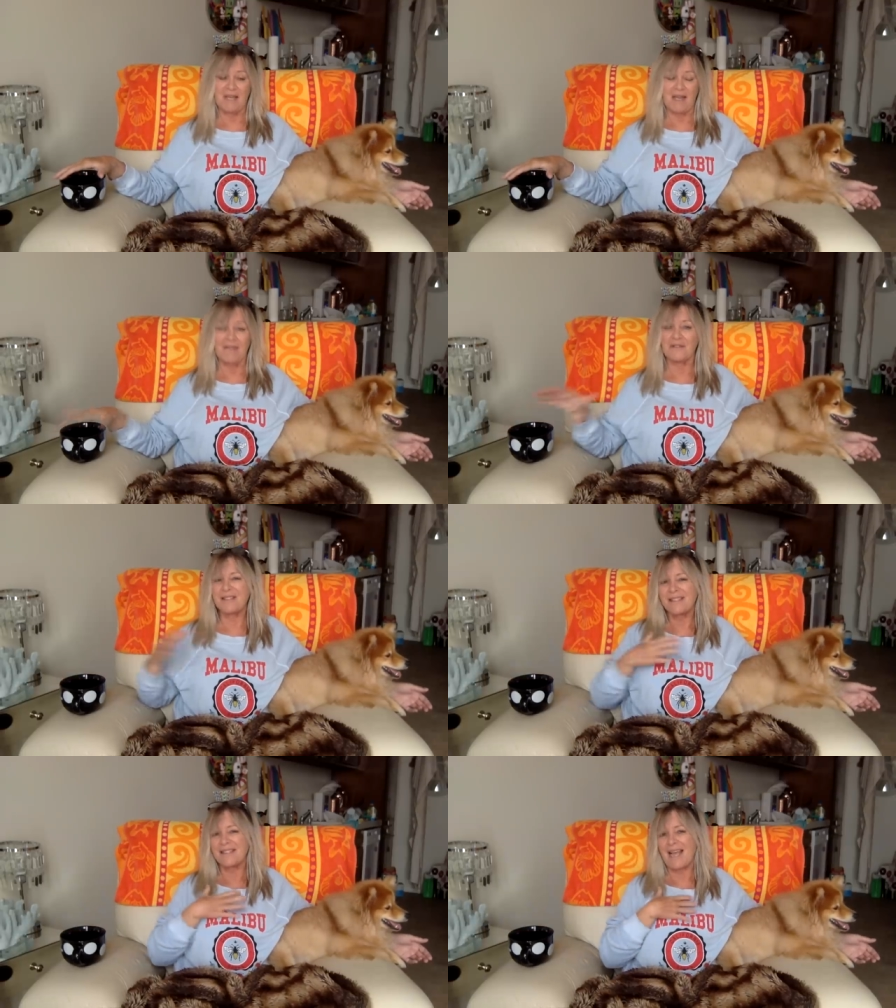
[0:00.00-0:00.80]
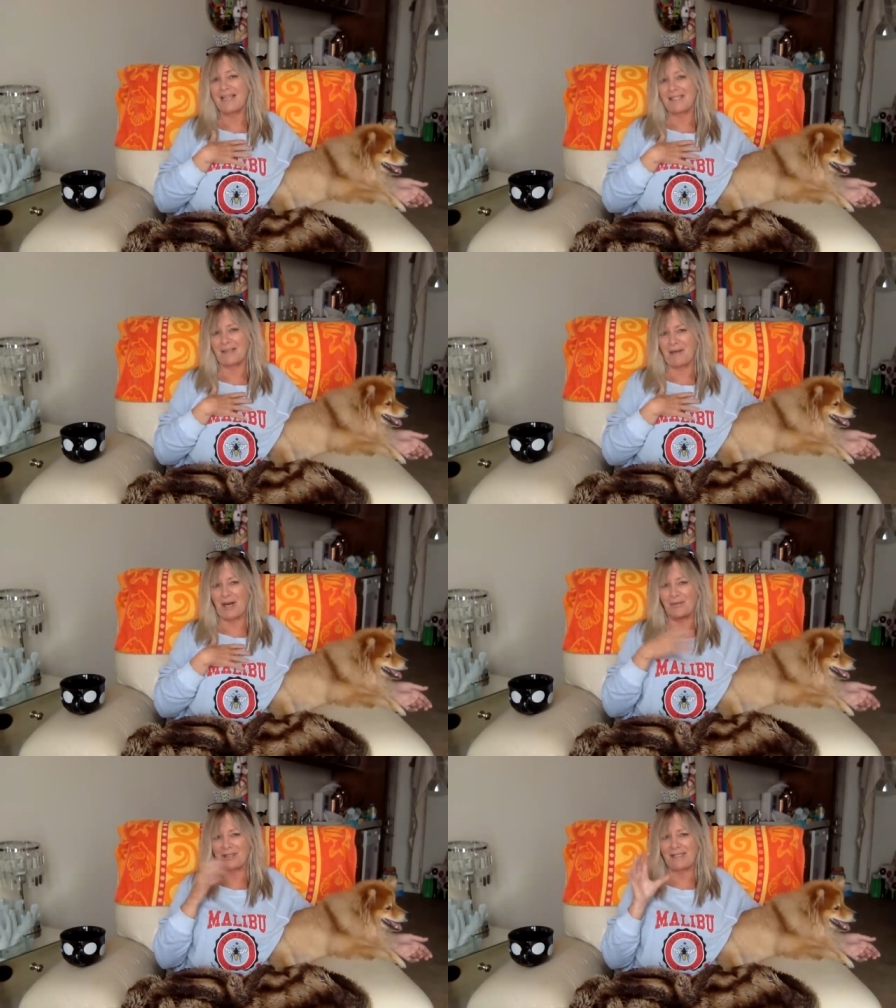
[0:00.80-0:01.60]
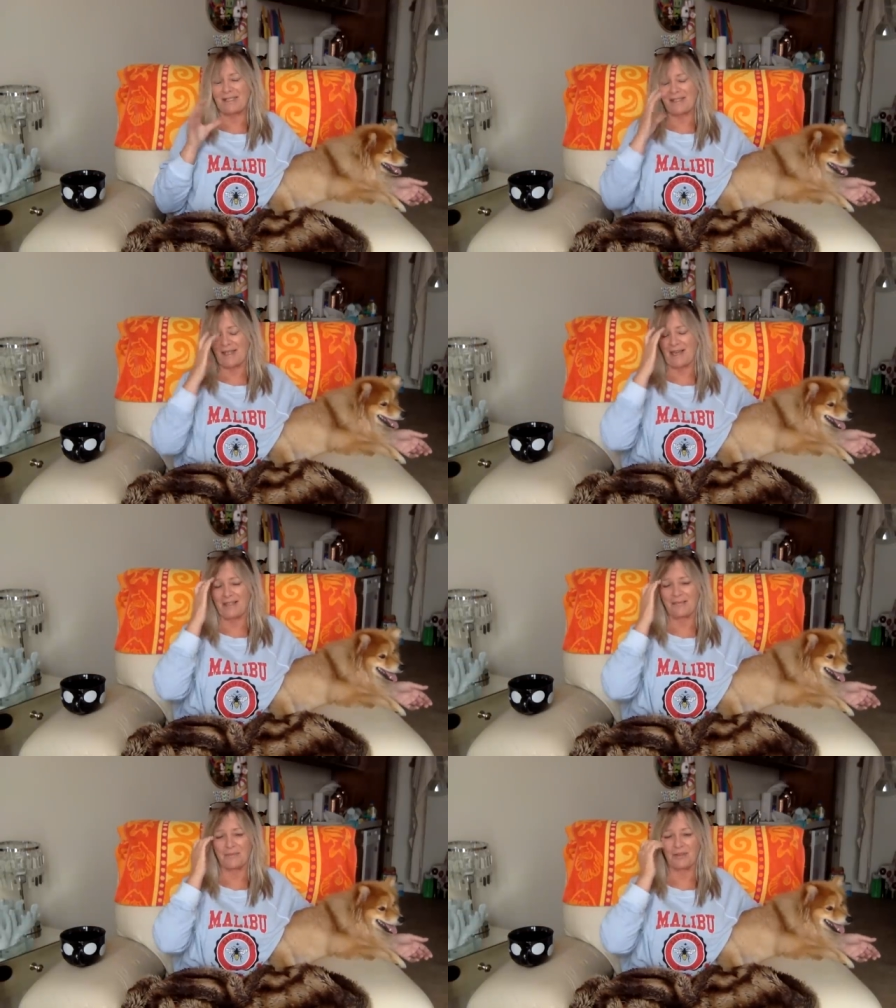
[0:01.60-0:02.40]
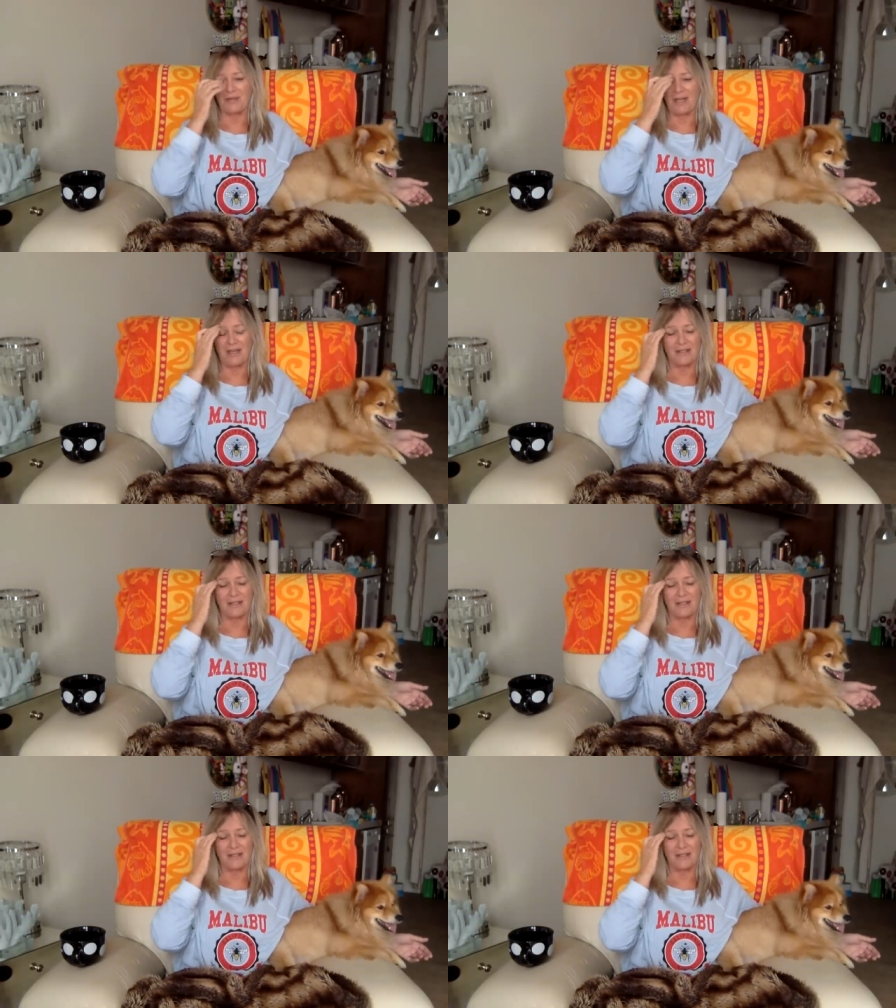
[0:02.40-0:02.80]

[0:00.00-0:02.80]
I feel sadness in my heart when I see that him do that.